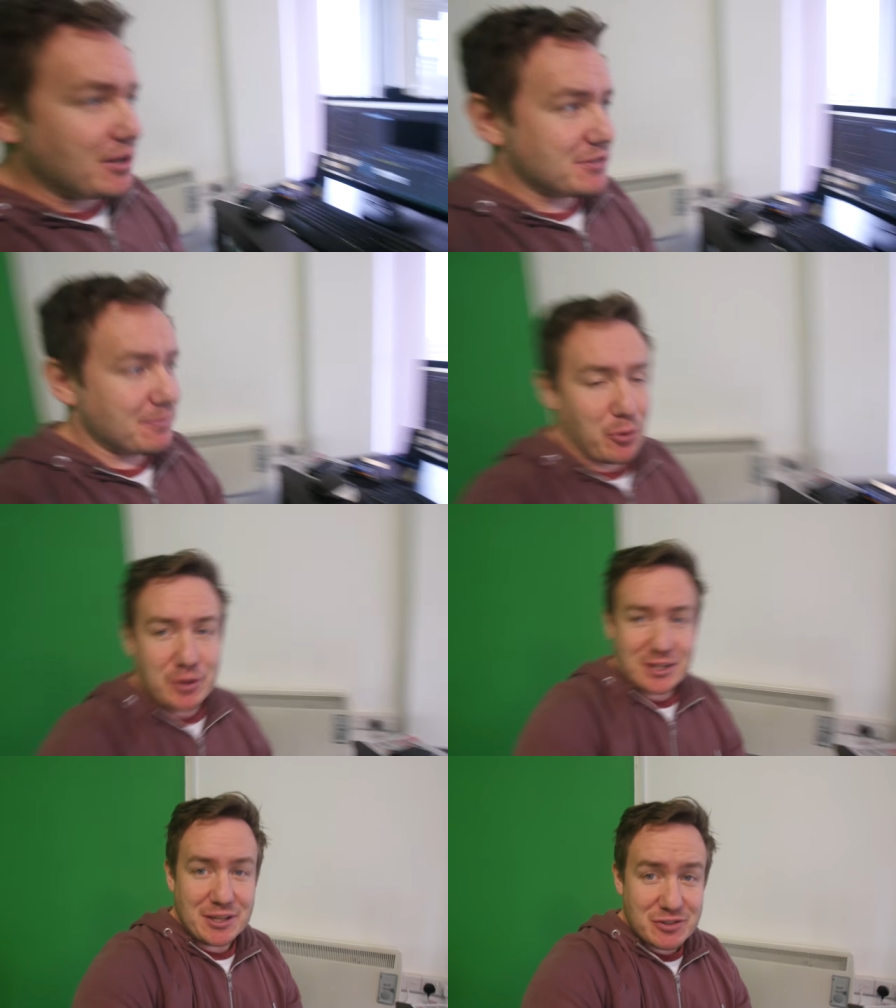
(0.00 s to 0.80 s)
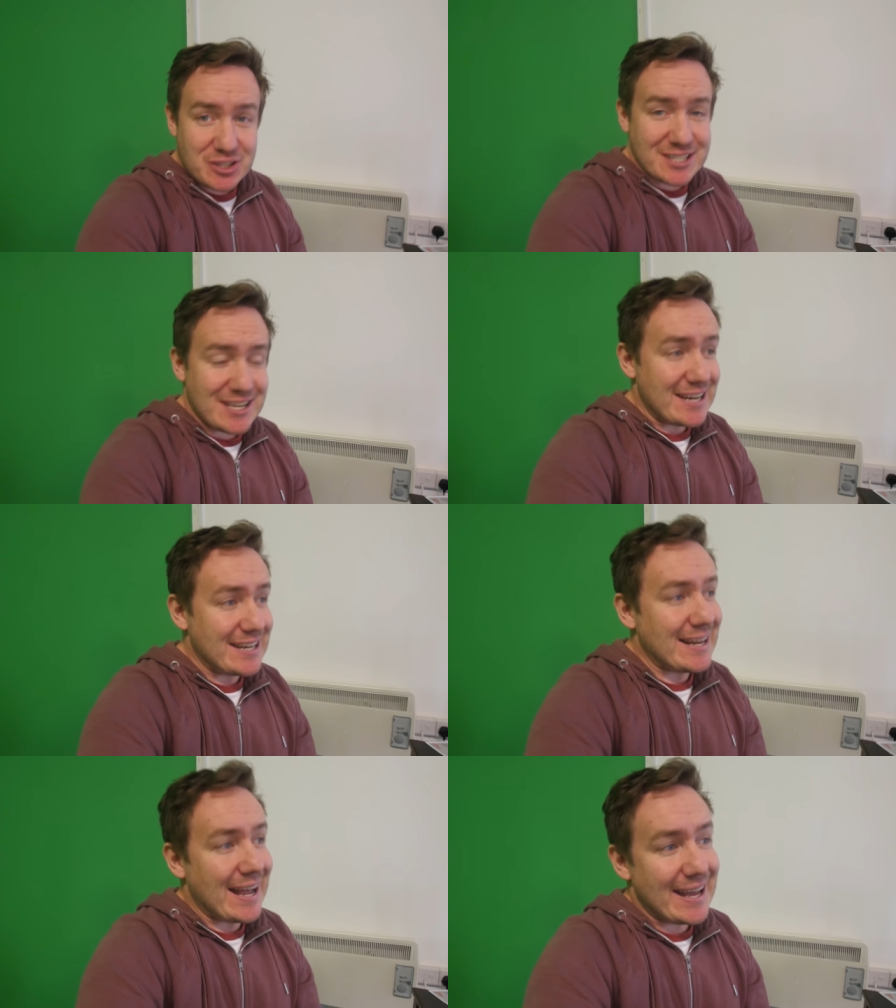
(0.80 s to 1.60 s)
up to the point that you've just
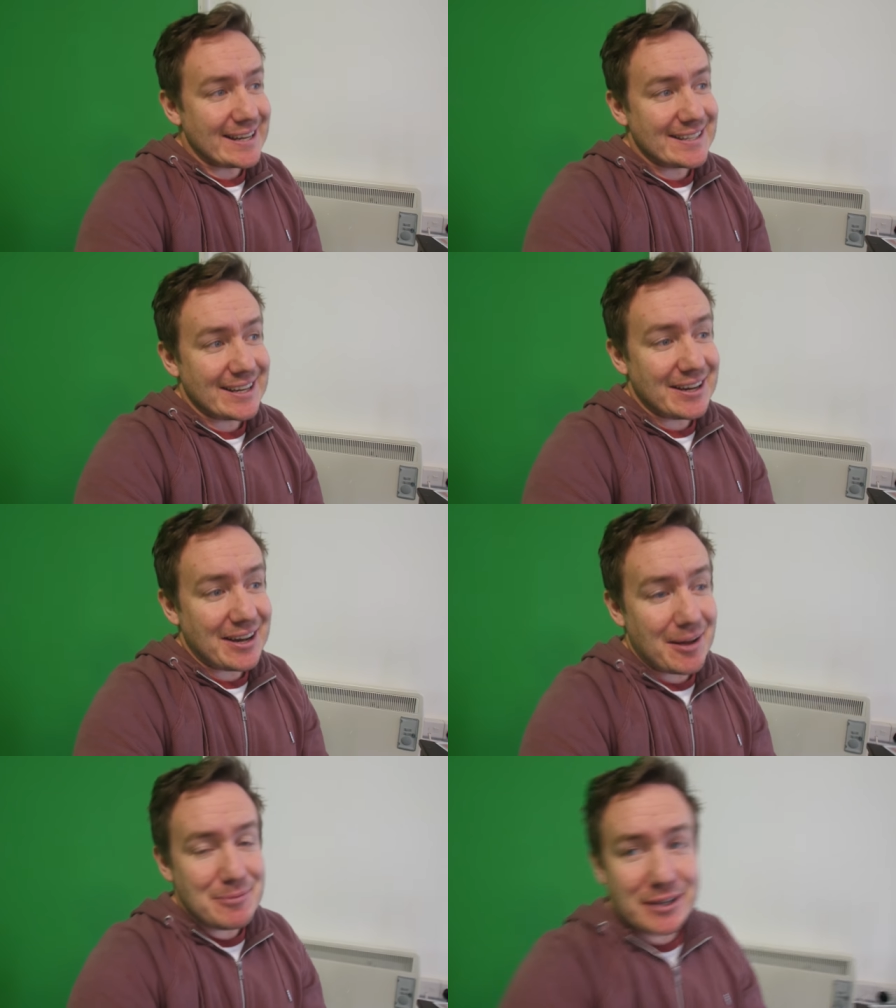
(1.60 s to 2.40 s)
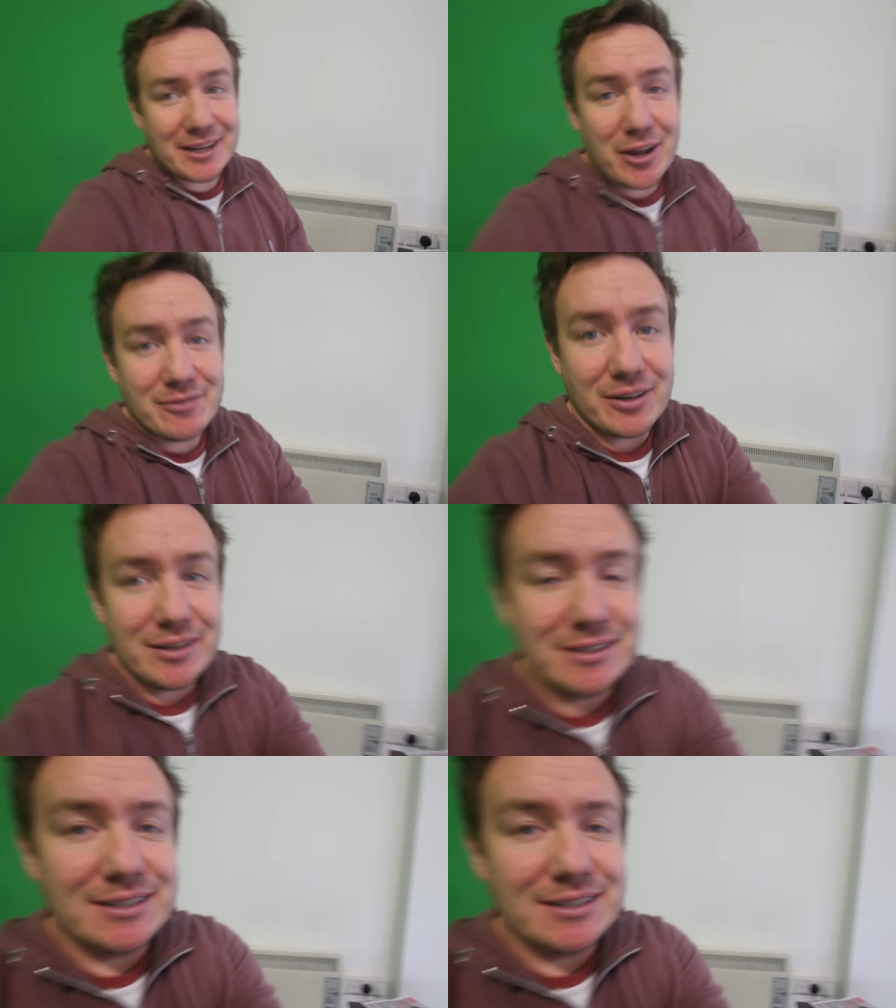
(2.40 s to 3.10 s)
seen, and uh, I'm looking over